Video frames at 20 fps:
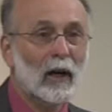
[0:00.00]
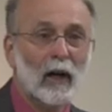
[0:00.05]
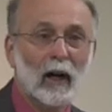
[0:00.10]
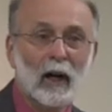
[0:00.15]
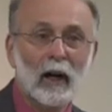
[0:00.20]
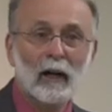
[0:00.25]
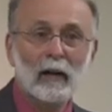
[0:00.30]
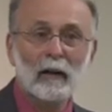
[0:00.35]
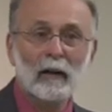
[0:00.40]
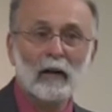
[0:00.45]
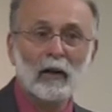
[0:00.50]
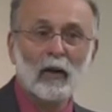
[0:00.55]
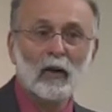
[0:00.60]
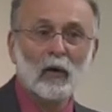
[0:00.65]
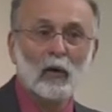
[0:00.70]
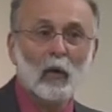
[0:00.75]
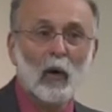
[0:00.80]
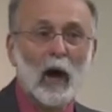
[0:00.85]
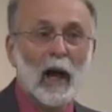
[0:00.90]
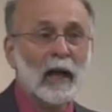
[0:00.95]
uh,
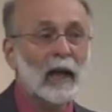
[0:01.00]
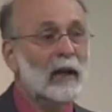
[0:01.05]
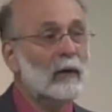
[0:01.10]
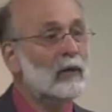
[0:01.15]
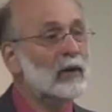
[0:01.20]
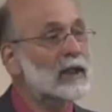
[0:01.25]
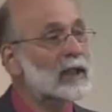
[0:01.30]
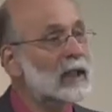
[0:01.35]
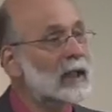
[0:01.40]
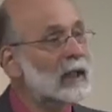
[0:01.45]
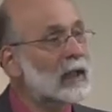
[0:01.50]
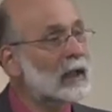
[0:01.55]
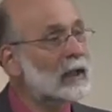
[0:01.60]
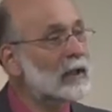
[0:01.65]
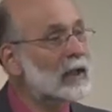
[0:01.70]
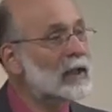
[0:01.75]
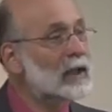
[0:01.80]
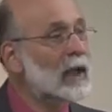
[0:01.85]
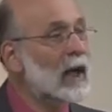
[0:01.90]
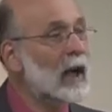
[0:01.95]
why he was singing
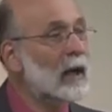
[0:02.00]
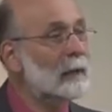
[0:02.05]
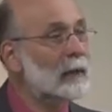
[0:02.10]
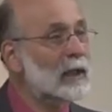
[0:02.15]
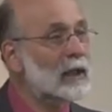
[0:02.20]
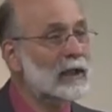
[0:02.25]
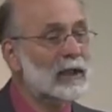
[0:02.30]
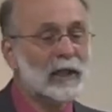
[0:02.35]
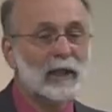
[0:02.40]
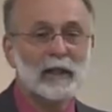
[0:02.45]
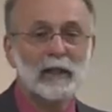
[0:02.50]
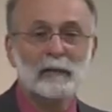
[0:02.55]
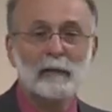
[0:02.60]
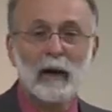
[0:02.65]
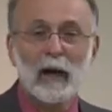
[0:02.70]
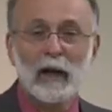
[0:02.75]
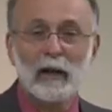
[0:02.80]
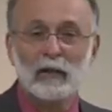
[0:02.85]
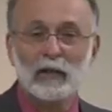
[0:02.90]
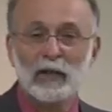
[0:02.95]
this
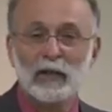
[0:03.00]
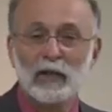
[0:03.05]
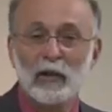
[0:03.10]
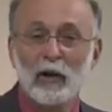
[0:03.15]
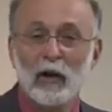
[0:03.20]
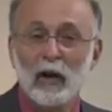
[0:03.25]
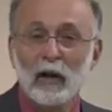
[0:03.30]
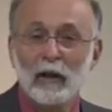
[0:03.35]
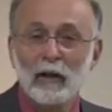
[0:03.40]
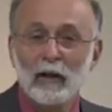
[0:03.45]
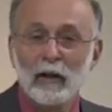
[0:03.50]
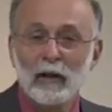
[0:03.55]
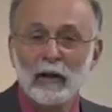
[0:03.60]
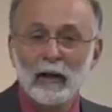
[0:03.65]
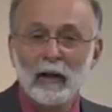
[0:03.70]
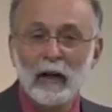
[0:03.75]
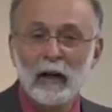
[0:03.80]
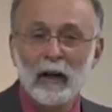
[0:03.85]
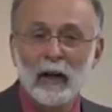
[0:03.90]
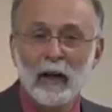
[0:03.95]
communist-inspired song.
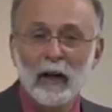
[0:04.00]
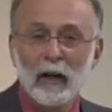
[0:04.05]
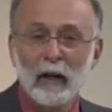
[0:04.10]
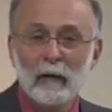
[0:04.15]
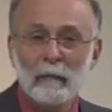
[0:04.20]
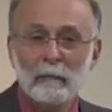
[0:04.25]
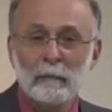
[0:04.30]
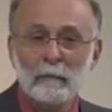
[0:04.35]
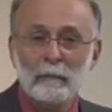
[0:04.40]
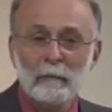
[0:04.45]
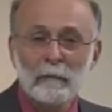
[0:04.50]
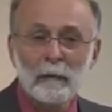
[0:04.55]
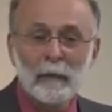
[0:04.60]
Um,